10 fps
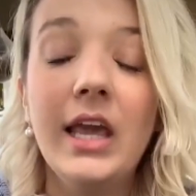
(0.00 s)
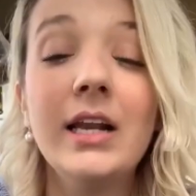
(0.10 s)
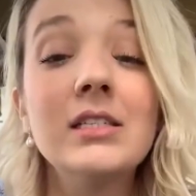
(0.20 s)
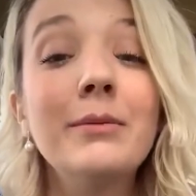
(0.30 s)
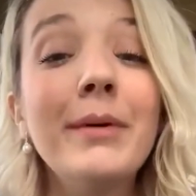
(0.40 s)

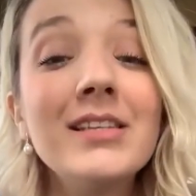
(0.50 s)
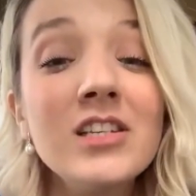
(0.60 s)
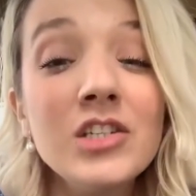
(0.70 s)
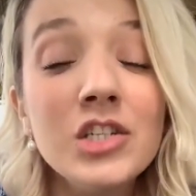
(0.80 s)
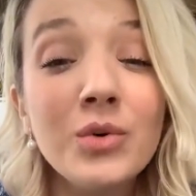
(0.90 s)
And as a
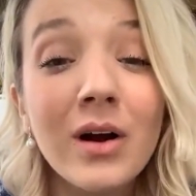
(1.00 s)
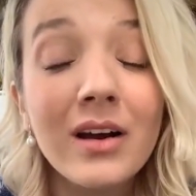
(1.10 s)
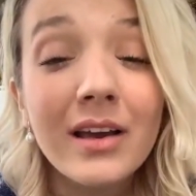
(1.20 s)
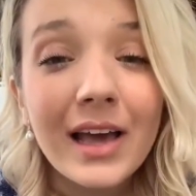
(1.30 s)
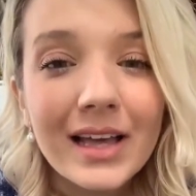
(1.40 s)
message to
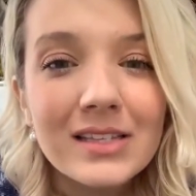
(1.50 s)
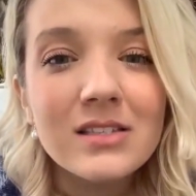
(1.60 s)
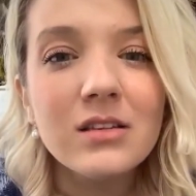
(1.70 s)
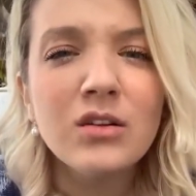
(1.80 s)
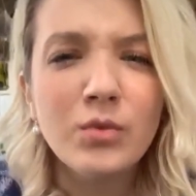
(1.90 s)
our
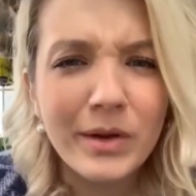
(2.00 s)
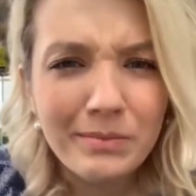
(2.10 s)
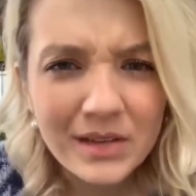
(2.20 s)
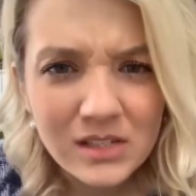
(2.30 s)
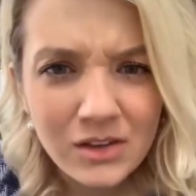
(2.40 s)
guests, we
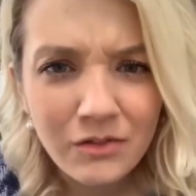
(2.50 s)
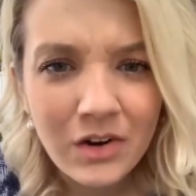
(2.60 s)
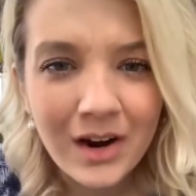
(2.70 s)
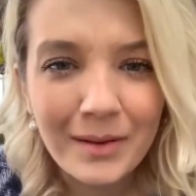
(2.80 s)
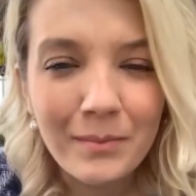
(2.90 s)
miss you
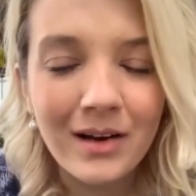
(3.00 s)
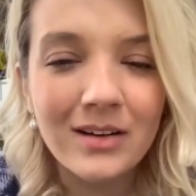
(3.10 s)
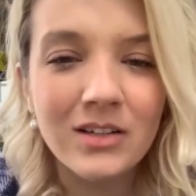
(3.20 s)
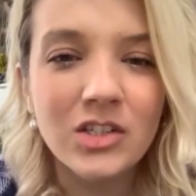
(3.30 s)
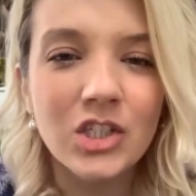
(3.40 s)
very
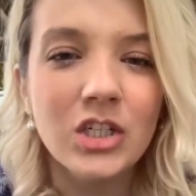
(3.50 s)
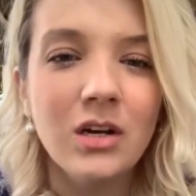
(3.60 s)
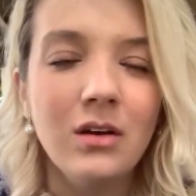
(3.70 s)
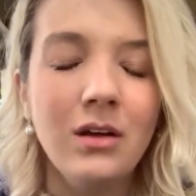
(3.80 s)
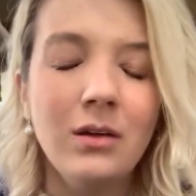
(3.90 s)
much.
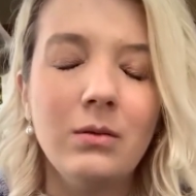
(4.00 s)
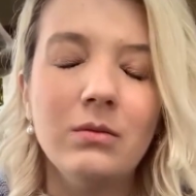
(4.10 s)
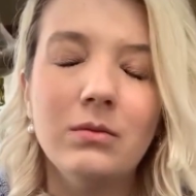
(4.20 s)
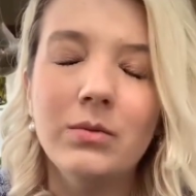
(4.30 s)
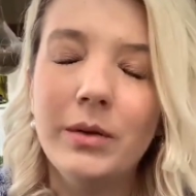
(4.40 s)

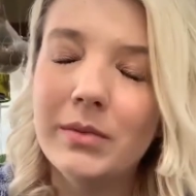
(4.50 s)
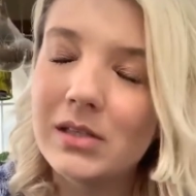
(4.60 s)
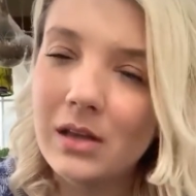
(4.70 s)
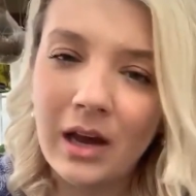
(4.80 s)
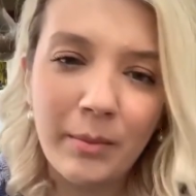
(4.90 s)
We
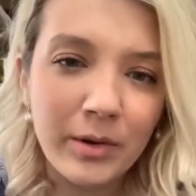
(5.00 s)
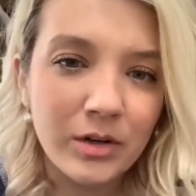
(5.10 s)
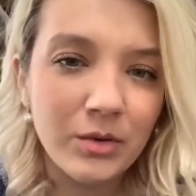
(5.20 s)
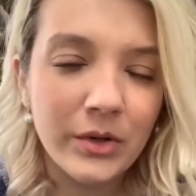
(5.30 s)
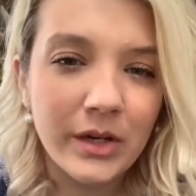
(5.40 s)
miss the
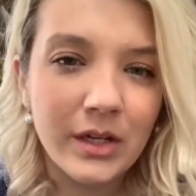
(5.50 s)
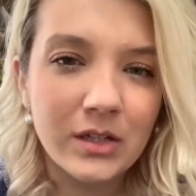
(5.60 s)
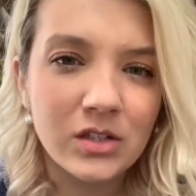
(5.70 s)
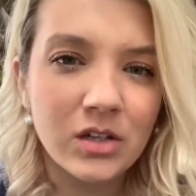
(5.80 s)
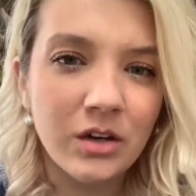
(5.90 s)
opportunity
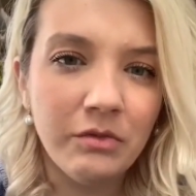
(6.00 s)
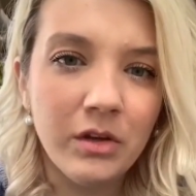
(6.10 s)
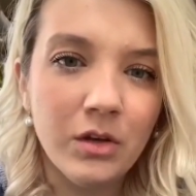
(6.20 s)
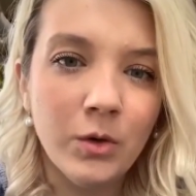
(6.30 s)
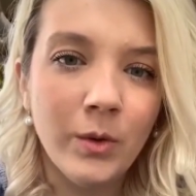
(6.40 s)
to serve
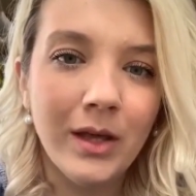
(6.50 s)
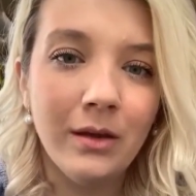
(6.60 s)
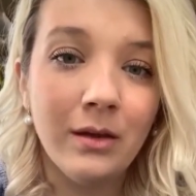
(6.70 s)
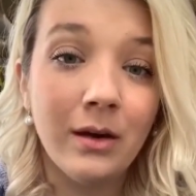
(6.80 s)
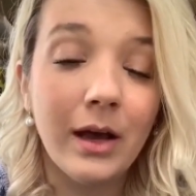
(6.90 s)
you
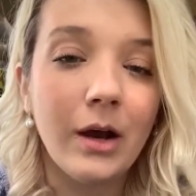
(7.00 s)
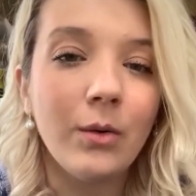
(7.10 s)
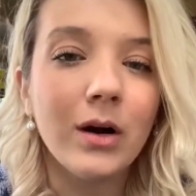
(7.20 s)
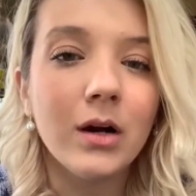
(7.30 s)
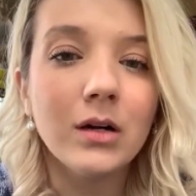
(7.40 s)
in
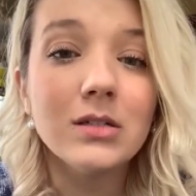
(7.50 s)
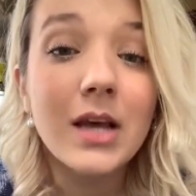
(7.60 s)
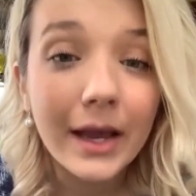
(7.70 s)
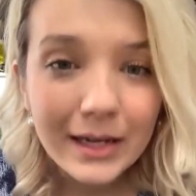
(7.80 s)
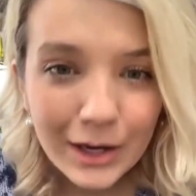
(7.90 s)
our
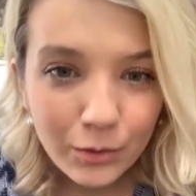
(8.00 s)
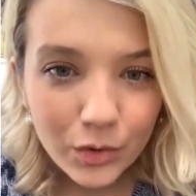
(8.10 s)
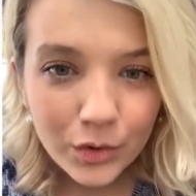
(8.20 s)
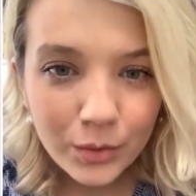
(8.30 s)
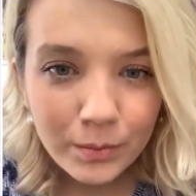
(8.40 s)
dining
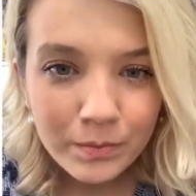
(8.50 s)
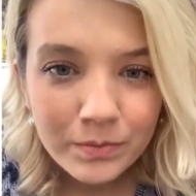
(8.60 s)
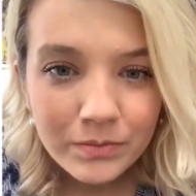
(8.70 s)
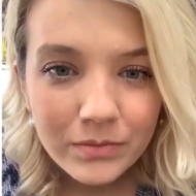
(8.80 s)
room,